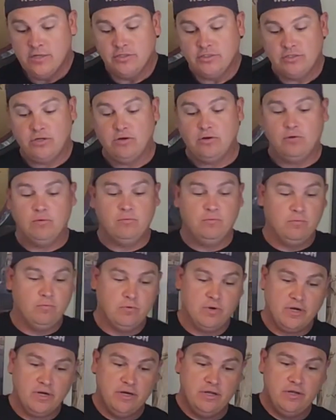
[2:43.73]
So
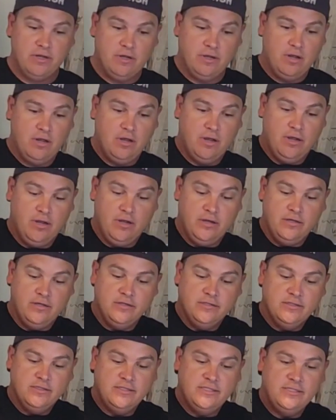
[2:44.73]
we're going to
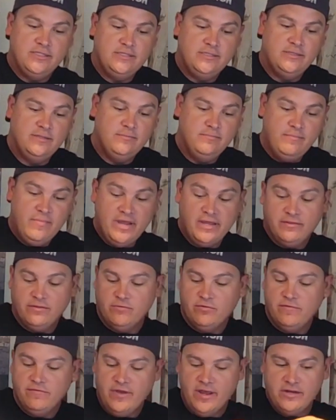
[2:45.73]
uh, make
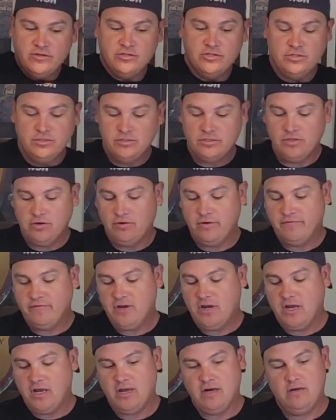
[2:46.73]
the revenge. So
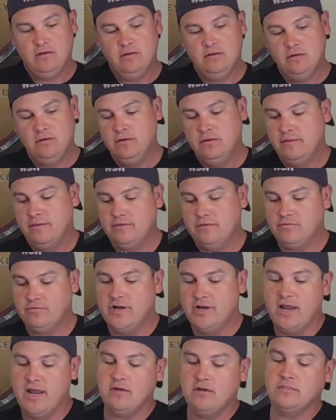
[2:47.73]
I've got
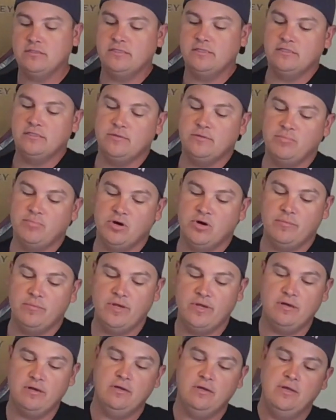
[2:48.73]
three ounces of
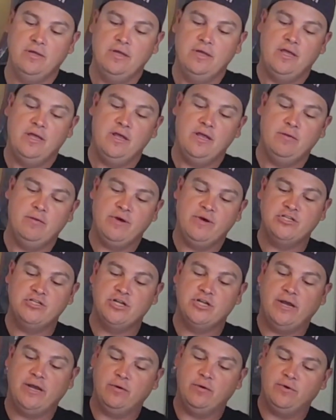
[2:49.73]
bourbon into my
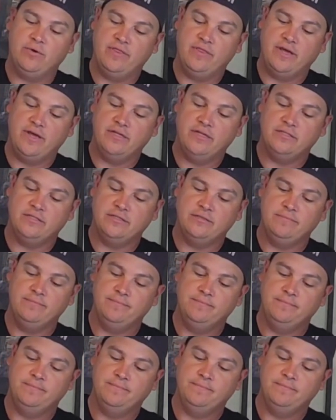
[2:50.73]
shaker with ice.